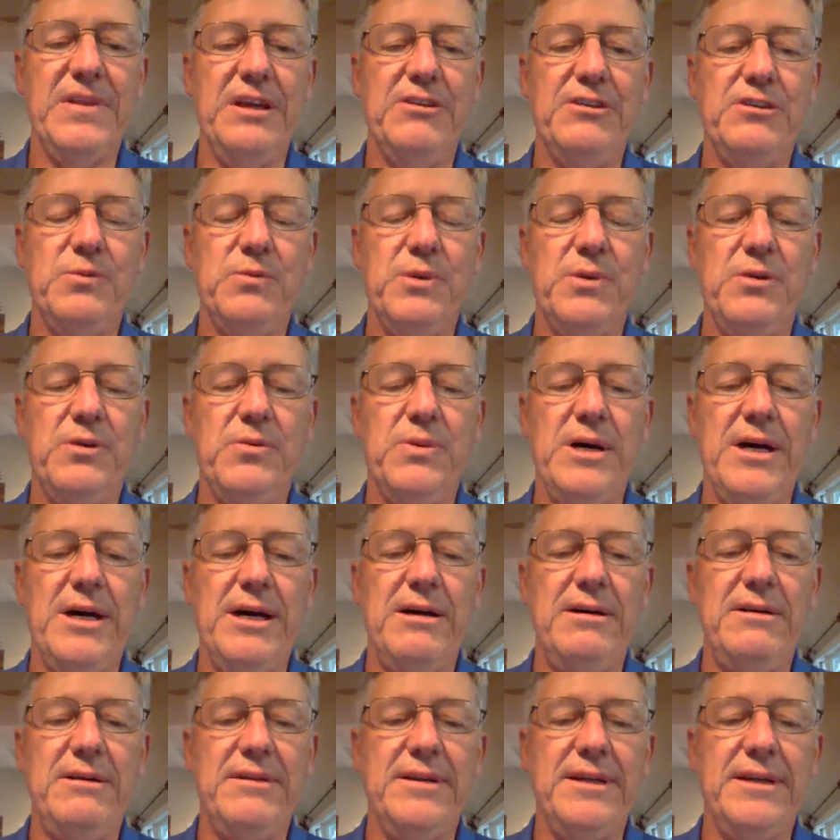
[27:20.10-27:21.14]

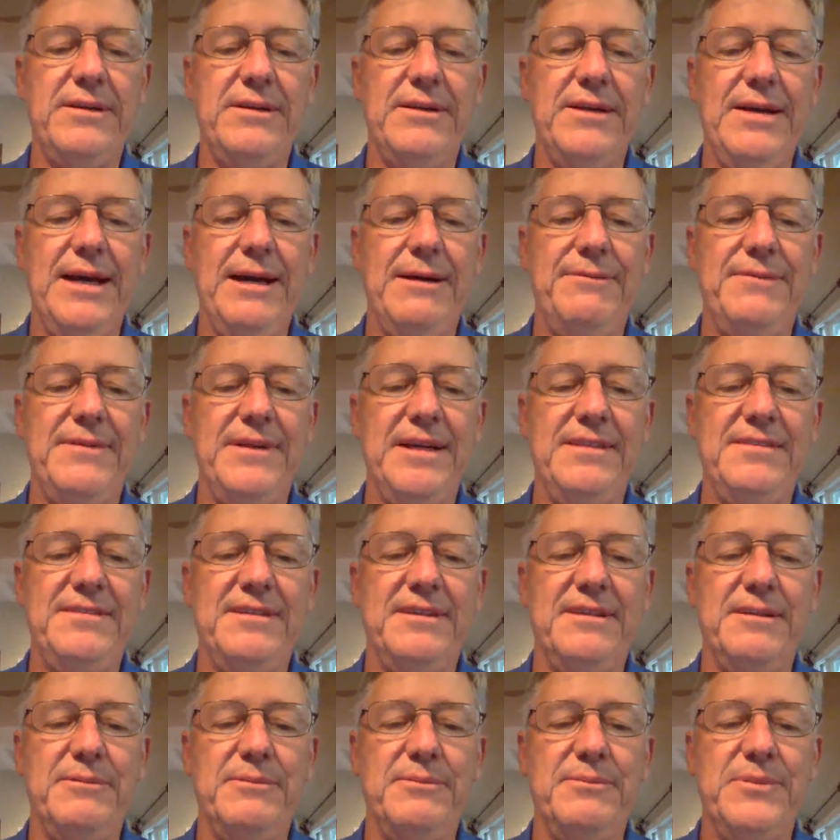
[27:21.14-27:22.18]
worthwhile. That's
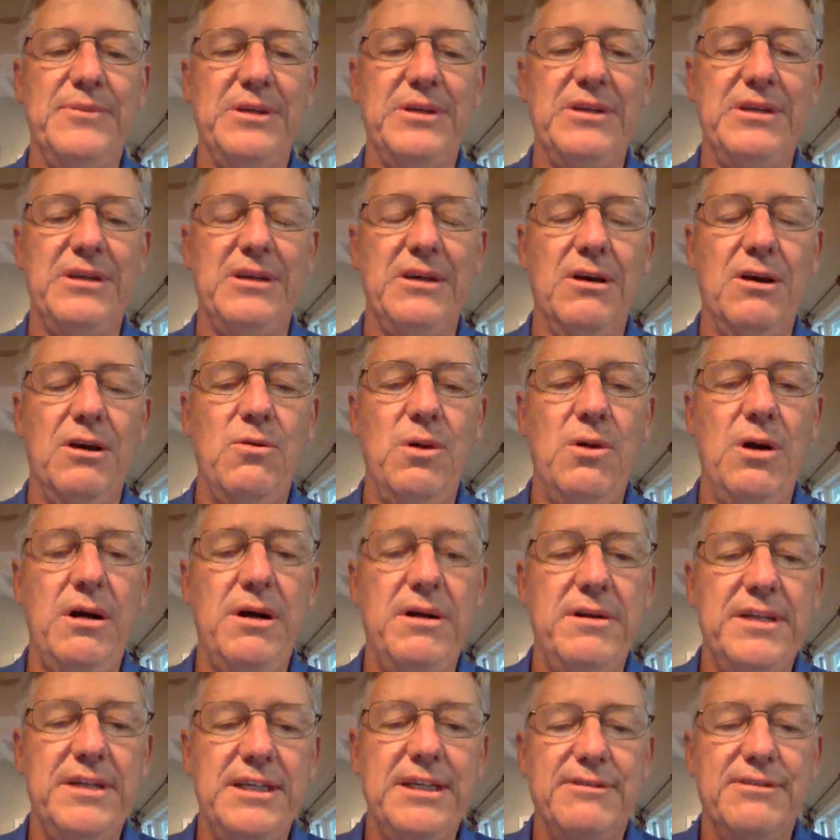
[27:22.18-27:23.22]
a
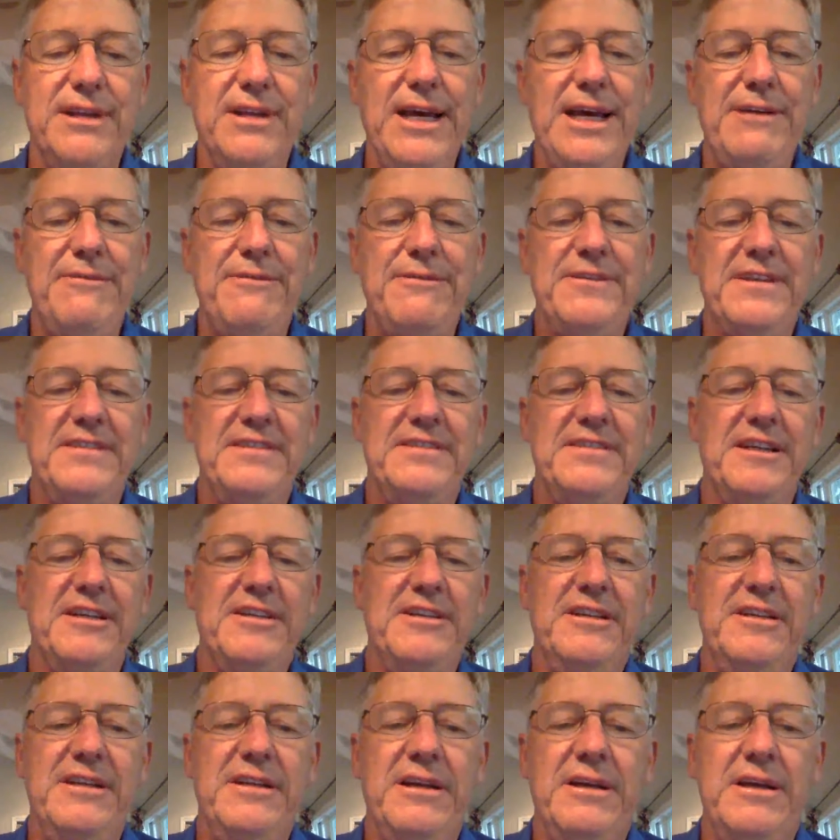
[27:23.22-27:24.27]
quality of life
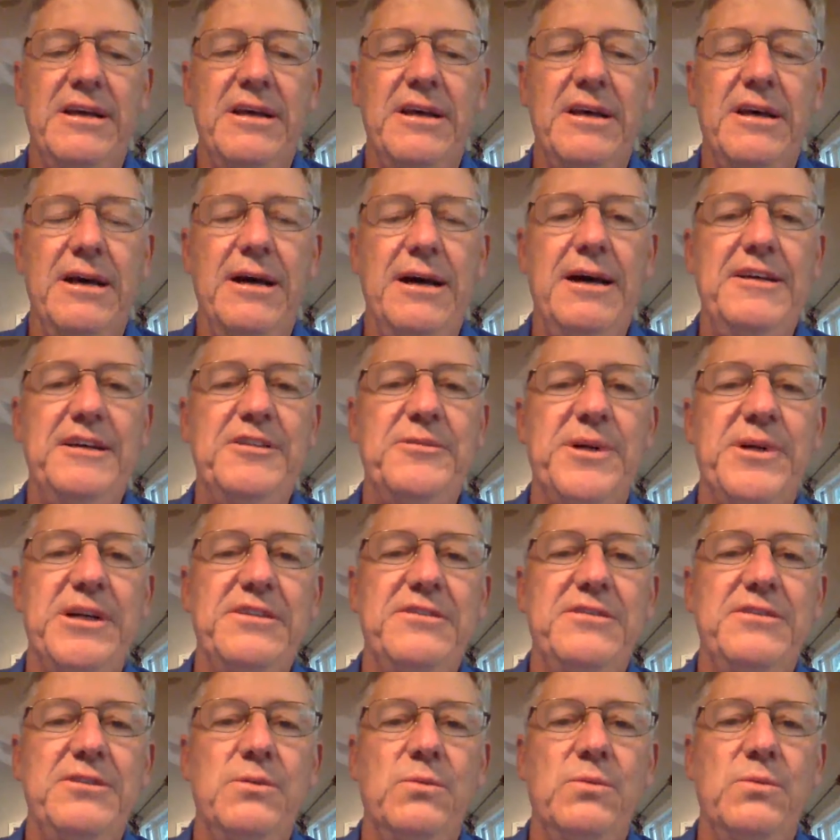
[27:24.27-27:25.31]
decision.
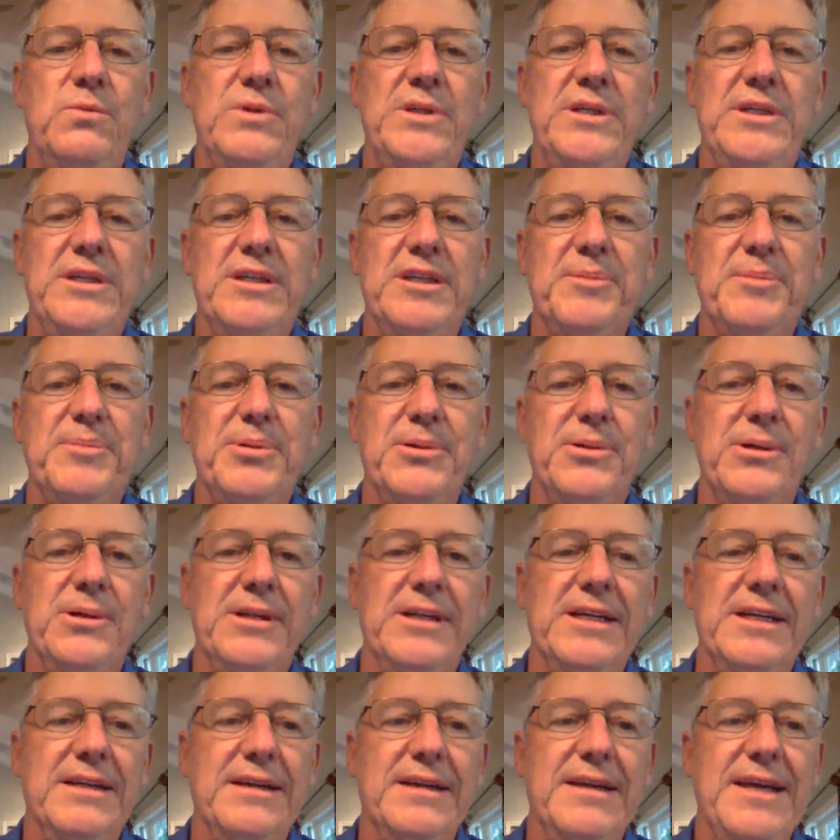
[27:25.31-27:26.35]
Ospreys do really
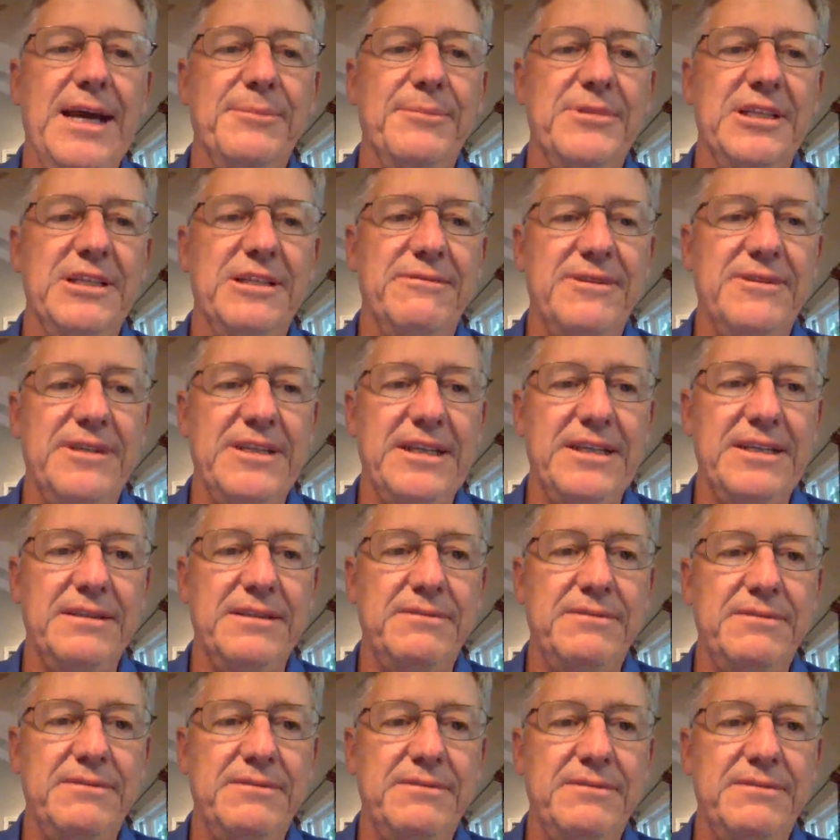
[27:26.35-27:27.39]
poorly in captivity.
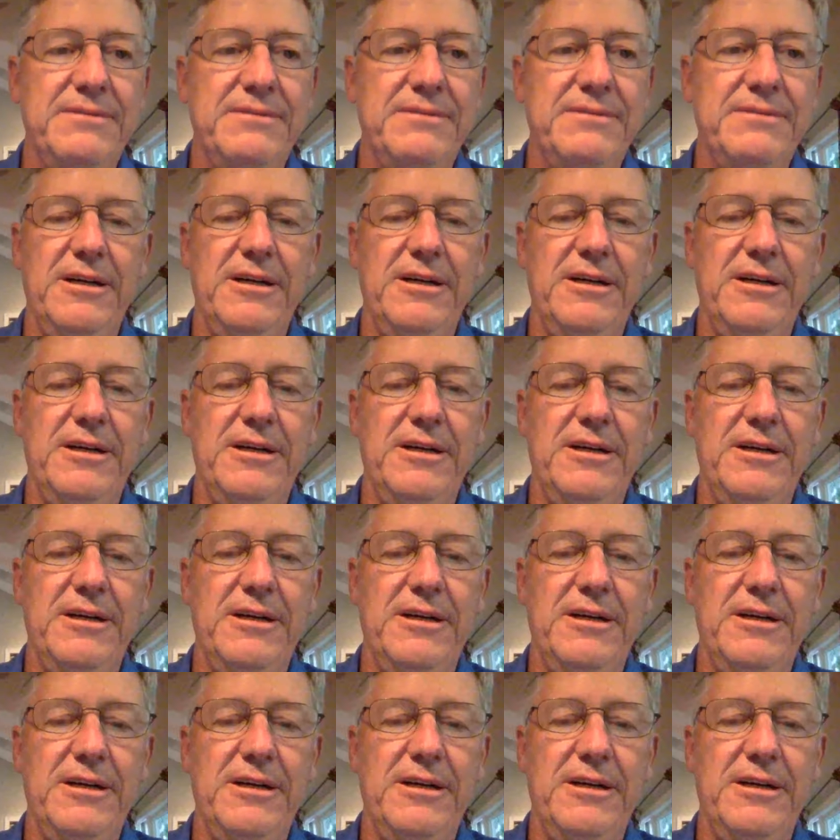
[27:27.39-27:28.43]
It's very hard.
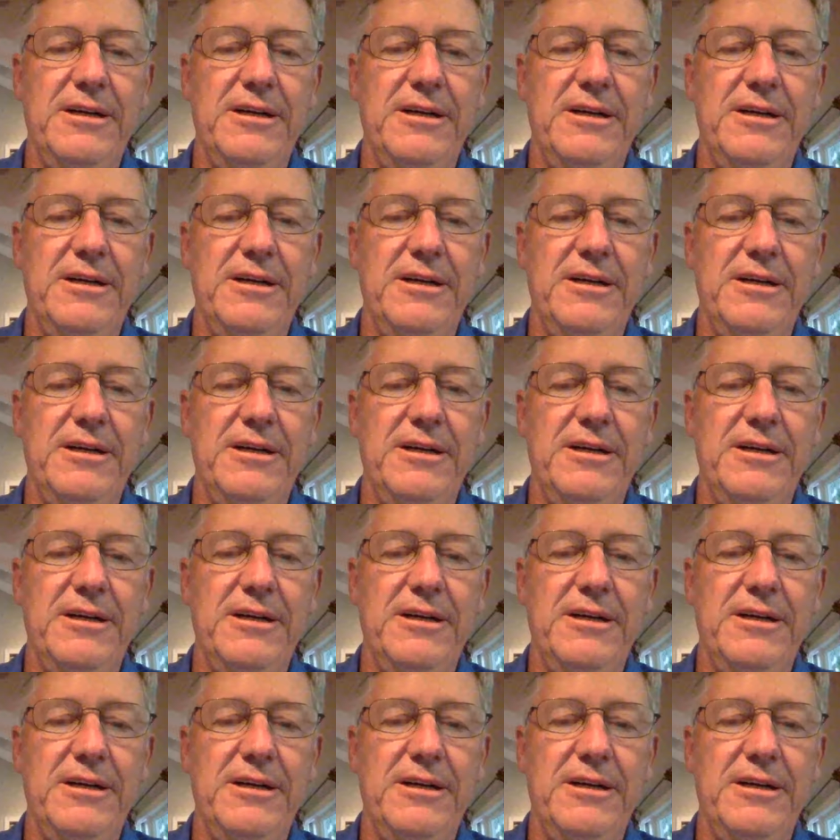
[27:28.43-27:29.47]

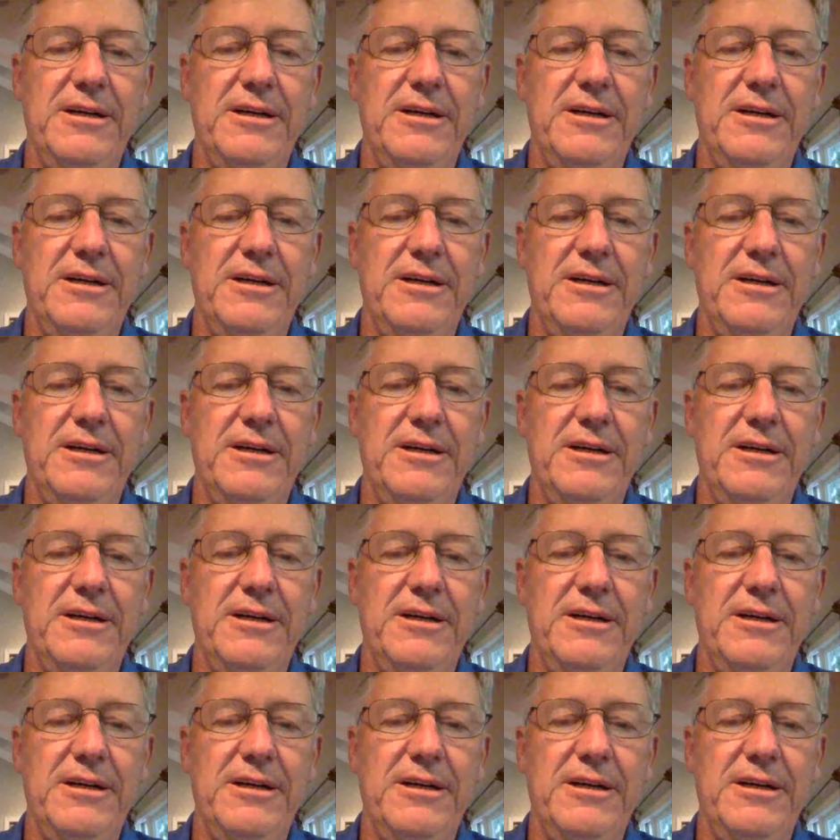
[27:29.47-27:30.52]
They're
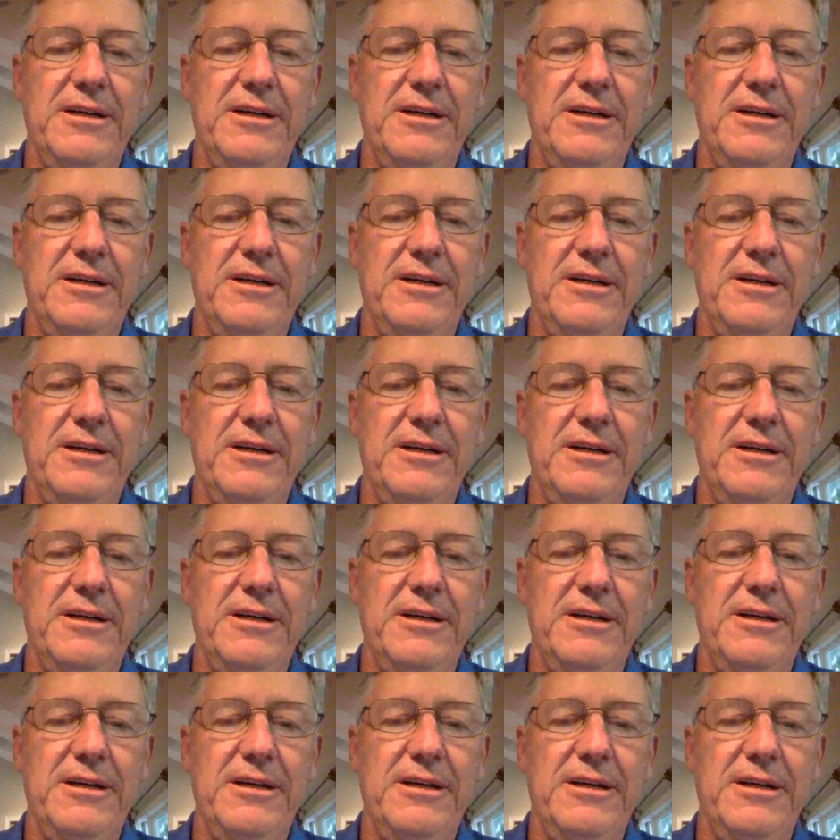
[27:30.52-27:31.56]
sort of schizo, and
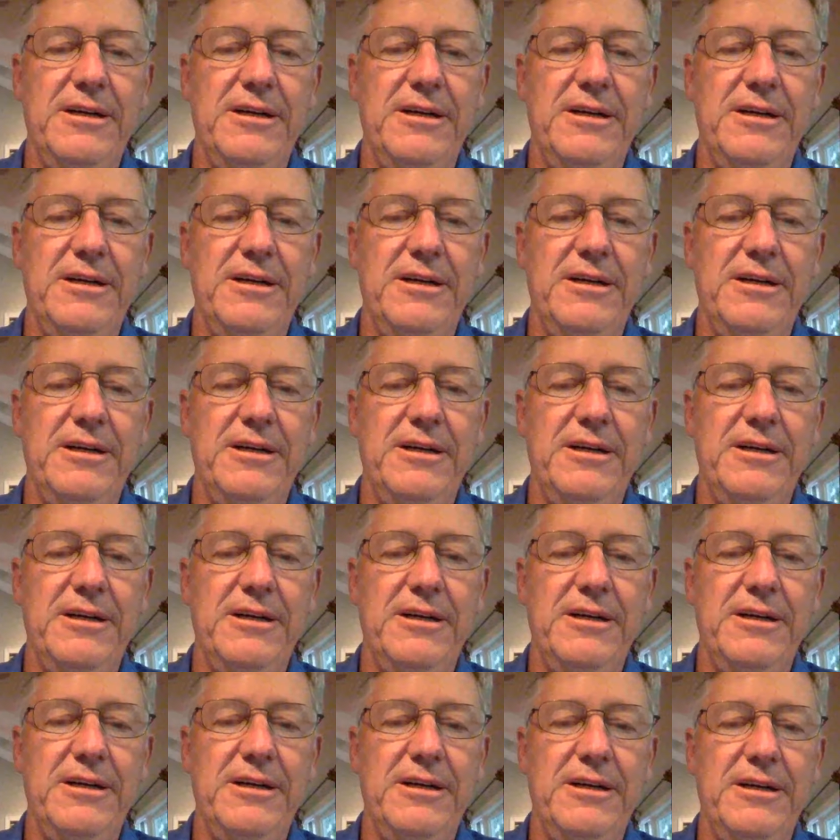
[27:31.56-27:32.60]
it's very
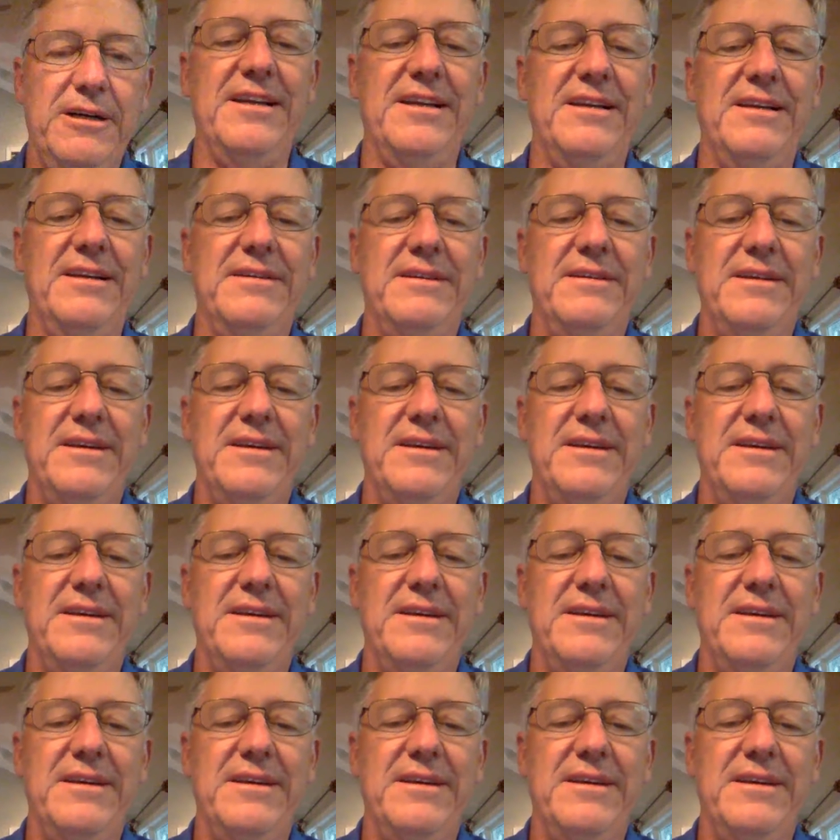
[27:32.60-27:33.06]
strange that